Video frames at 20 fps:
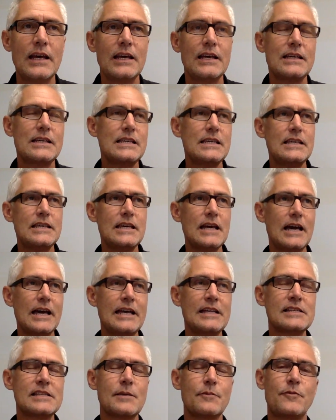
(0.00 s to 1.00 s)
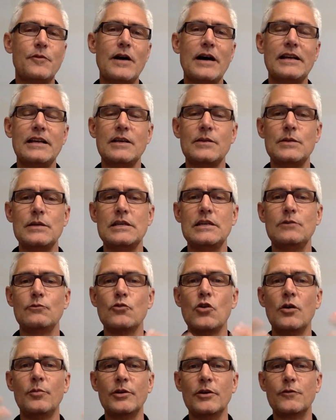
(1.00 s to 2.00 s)
He ends up finding the
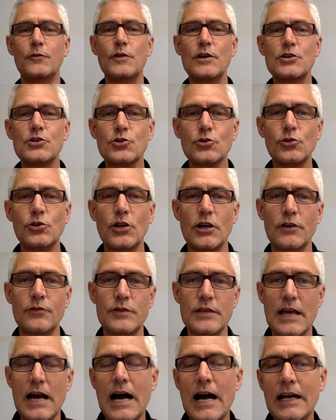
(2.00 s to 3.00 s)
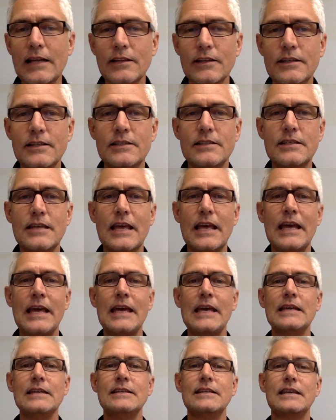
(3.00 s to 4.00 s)
Roman official of the island
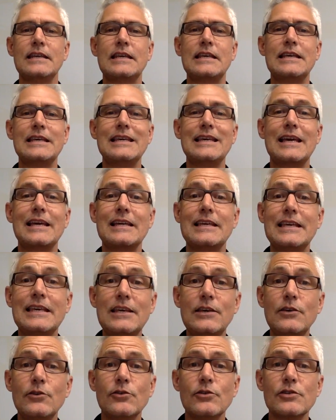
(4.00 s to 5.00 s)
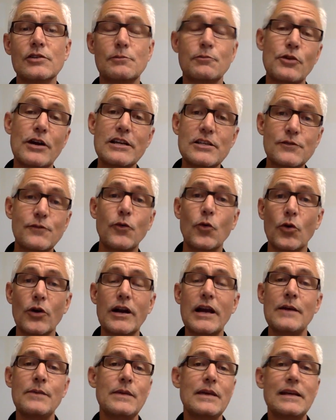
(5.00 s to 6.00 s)
and he prays for,
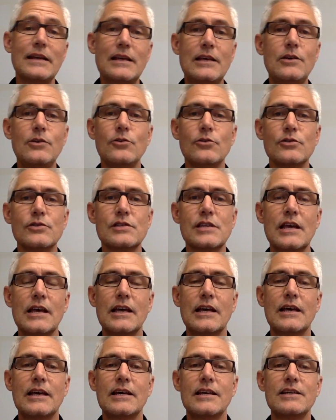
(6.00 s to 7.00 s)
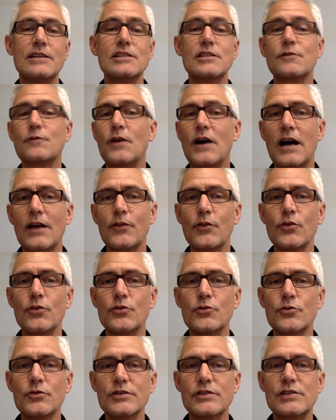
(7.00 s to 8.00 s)
and then heals his father
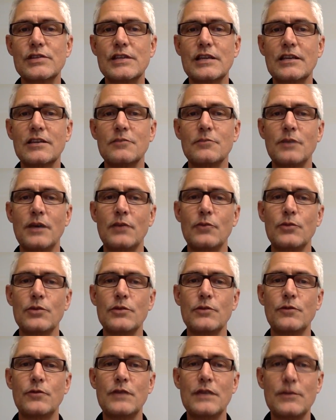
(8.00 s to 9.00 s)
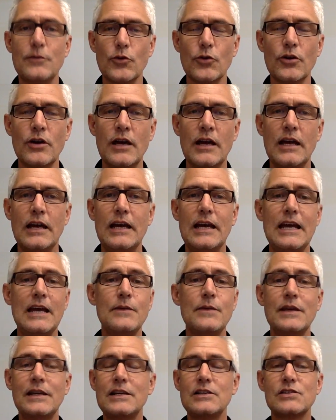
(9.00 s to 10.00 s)
who is sick in bed with a fever.
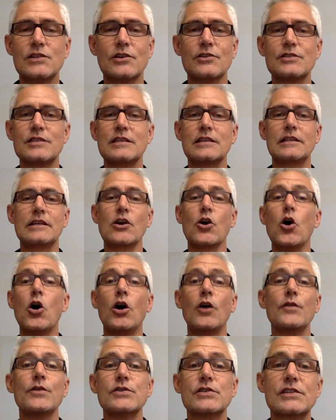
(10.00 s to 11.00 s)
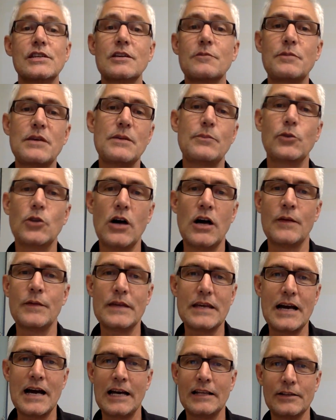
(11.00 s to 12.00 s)
And then he starts healing all the sick people on
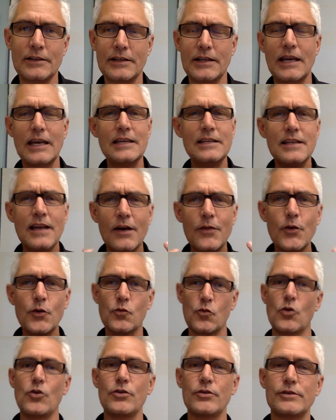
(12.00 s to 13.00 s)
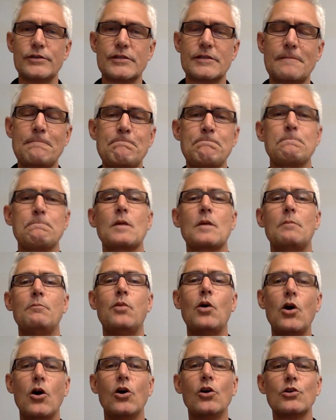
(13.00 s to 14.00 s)
the island. In other words,
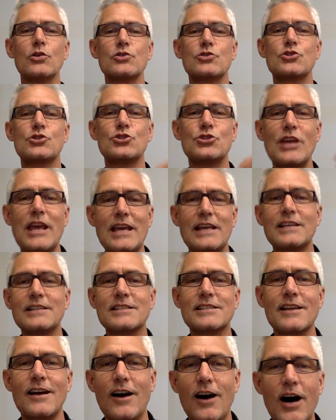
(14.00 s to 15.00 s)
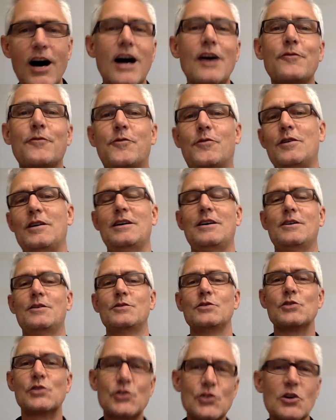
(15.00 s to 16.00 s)
Paul shakes off
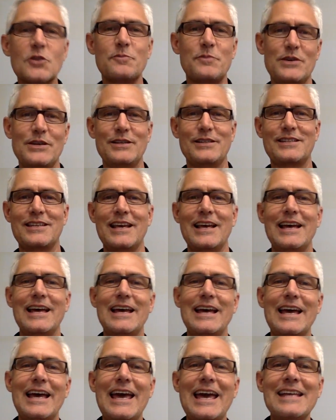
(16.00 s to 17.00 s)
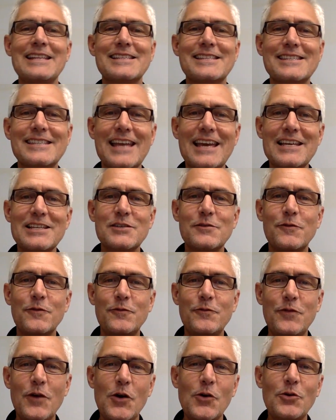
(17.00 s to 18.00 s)
the serpent and stays
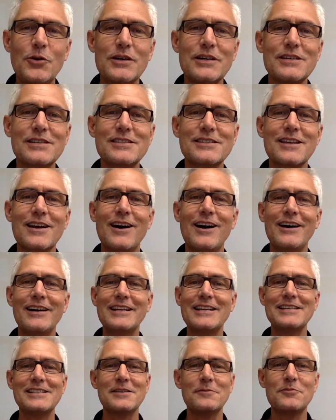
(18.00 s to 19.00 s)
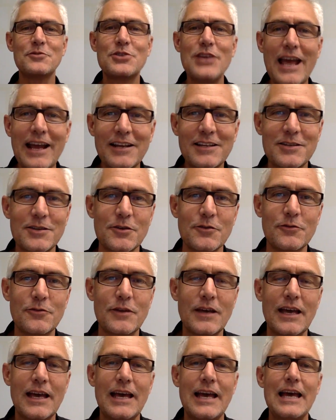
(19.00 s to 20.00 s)
focused on his objective.
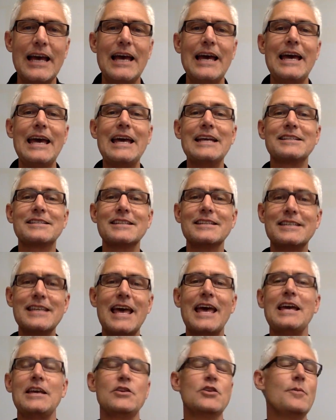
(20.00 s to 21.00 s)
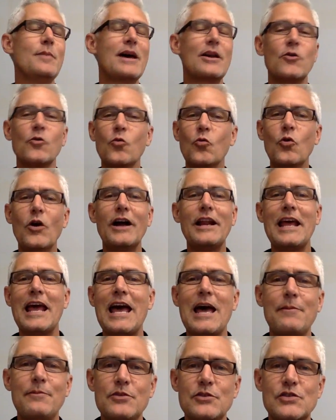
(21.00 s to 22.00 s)
And today, no matter what
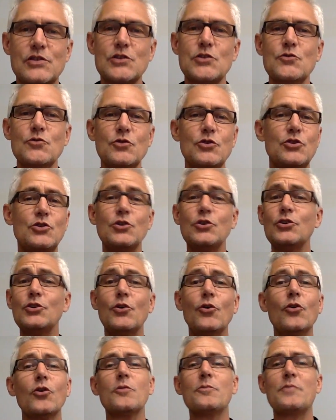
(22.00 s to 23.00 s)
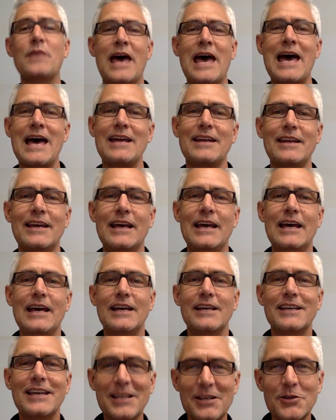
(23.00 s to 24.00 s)
happens to you, good or bad,
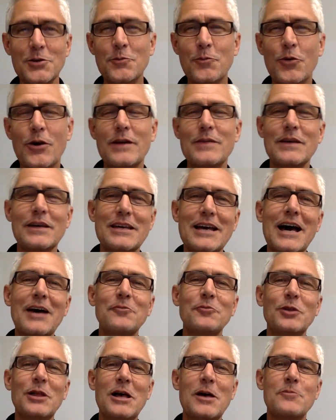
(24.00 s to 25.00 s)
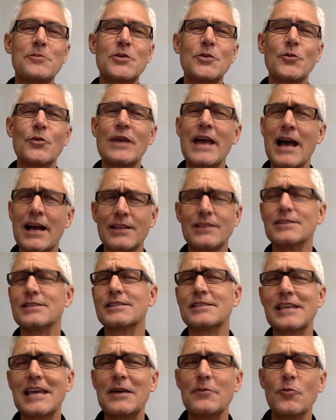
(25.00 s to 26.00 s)
can you pray that God will help you react the
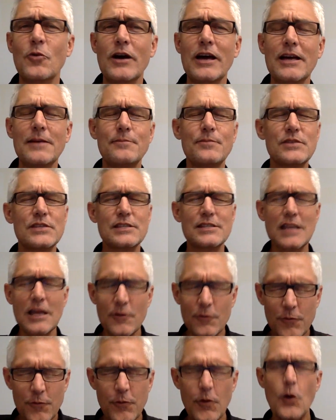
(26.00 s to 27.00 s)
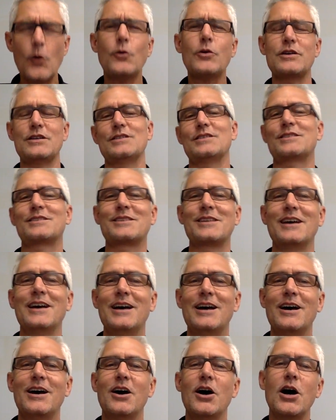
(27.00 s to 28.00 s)
same way? Stay focused
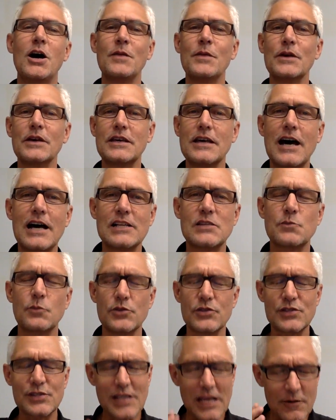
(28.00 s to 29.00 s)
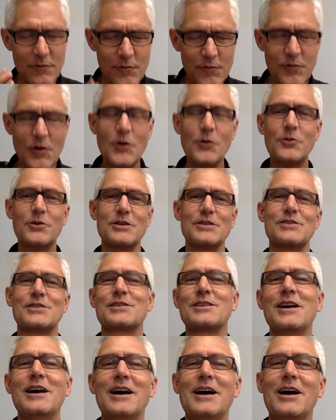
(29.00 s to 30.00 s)
on the gospel. Stay
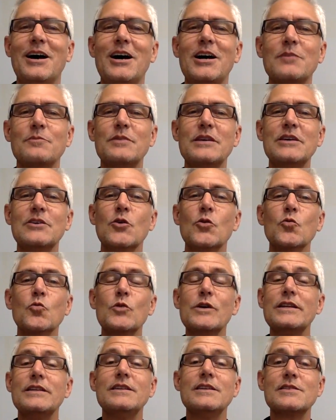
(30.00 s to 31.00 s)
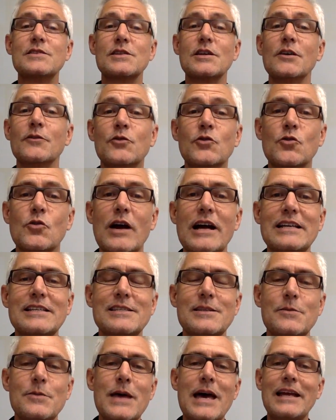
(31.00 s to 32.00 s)
focused on being a witness of
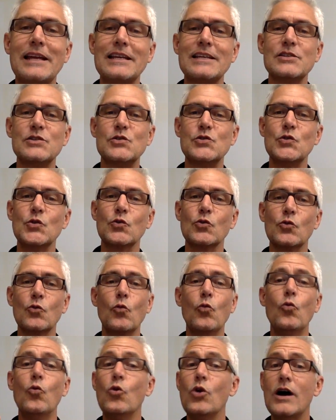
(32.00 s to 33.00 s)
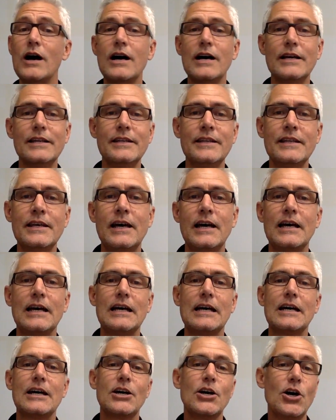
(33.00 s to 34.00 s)
Christ. That is your one
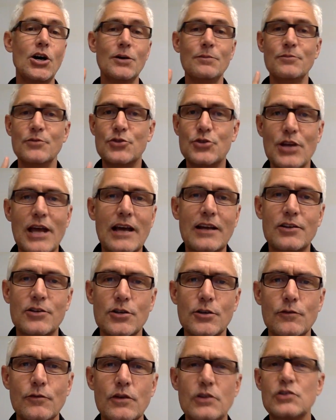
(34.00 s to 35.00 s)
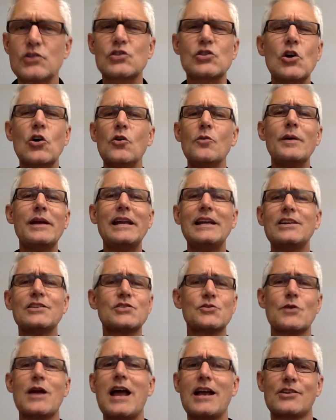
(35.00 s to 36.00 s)
objective. So many
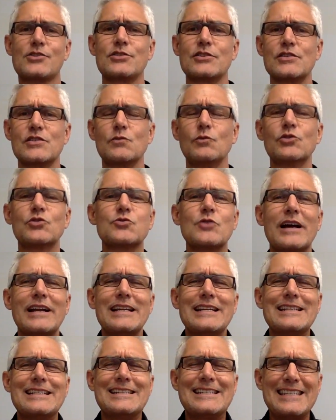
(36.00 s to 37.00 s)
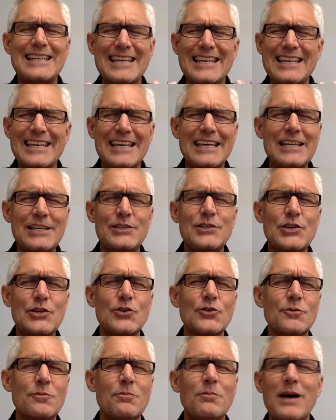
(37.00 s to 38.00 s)
distractions will try to dig into
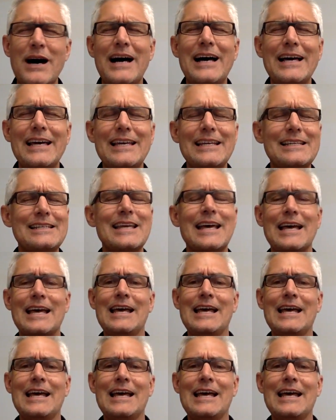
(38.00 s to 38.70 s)
your mind